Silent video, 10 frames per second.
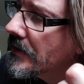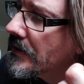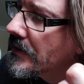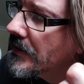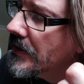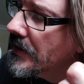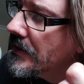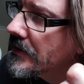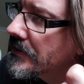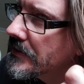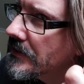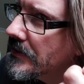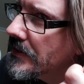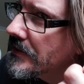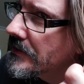I can hear just the
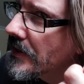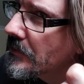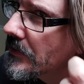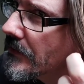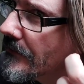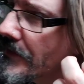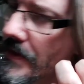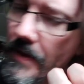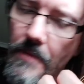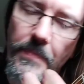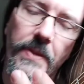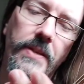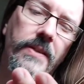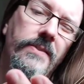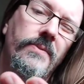tiniest tap.
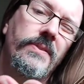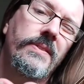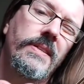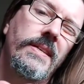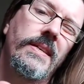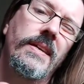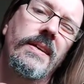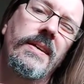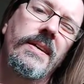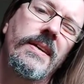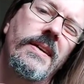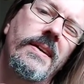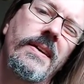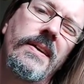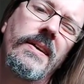You can sort of see
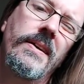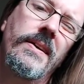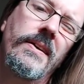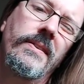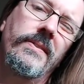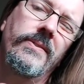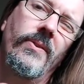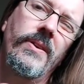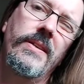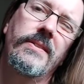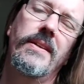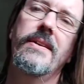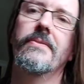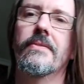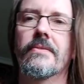tiniest
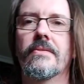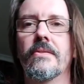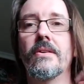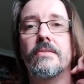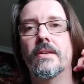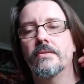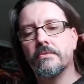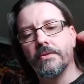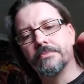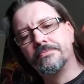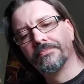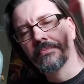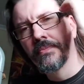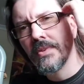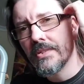clearance. So I'd say that's right.
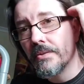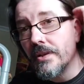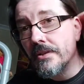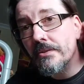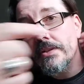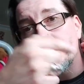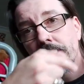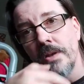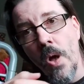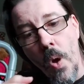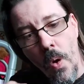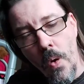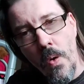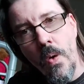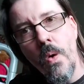So we're going to do this
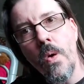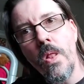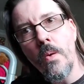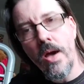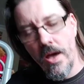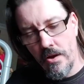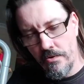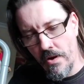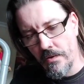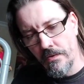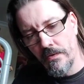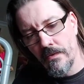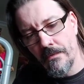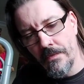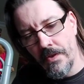all the way across.
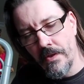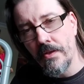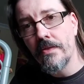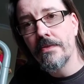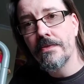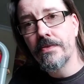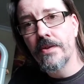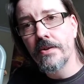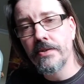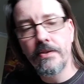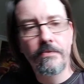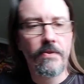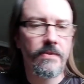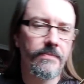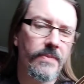13th fret.